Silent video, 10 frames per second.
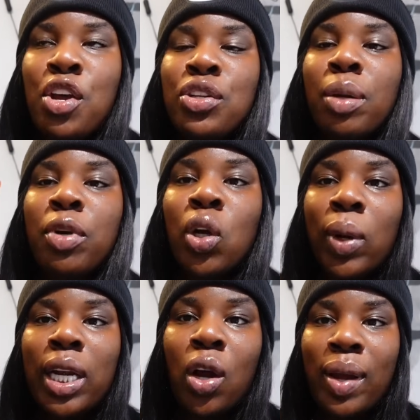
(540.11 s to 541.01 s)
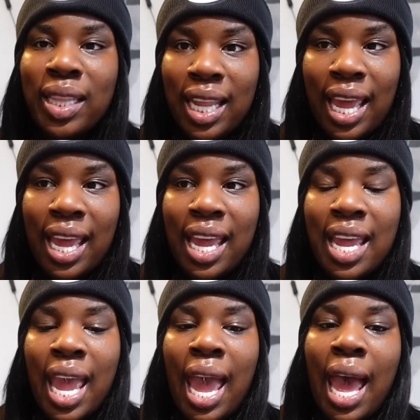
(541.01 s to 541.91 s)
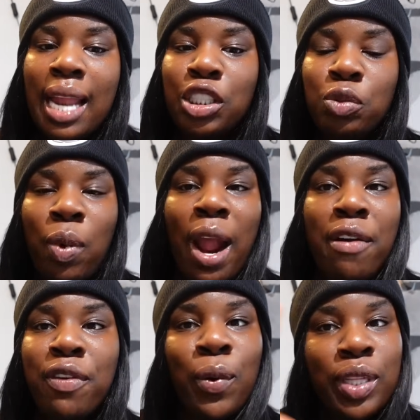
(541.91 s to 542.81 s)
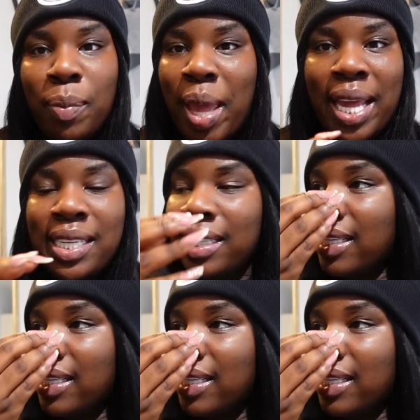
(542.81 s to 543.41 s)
So I'm gonna quickly go in there and just put everything on the bed.